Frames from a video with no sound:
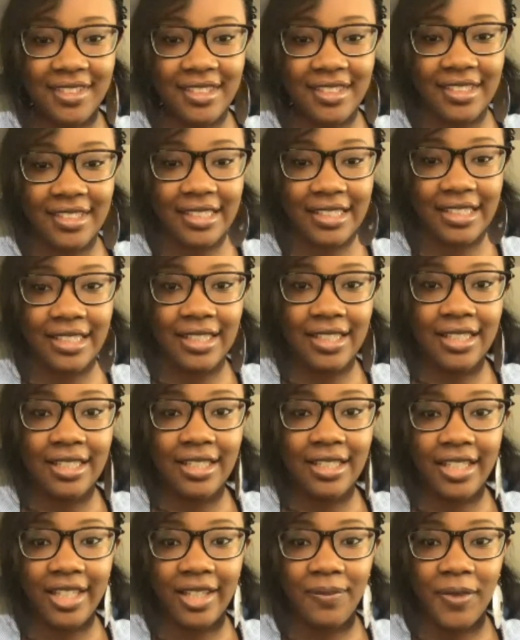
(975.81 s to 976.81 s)

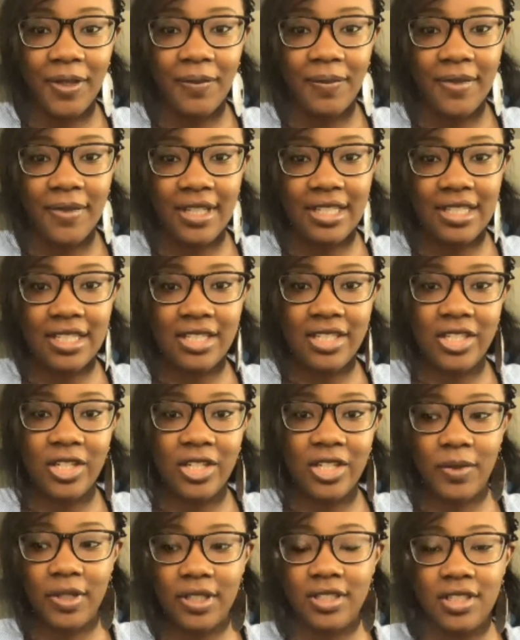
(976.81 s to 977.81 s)
Give me a minute to
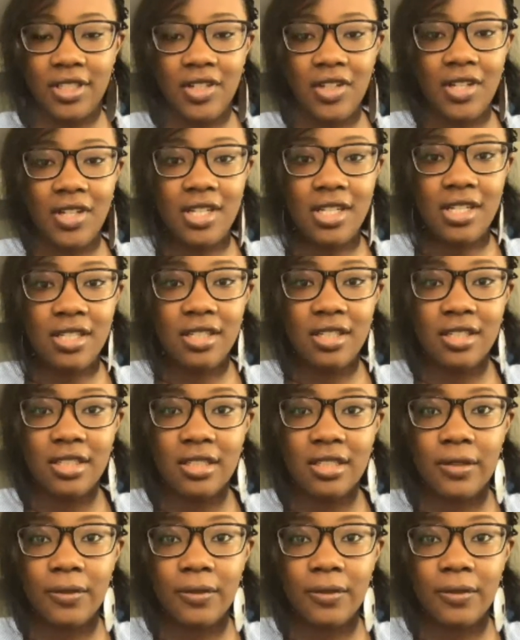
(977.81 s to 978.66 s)
share my screen.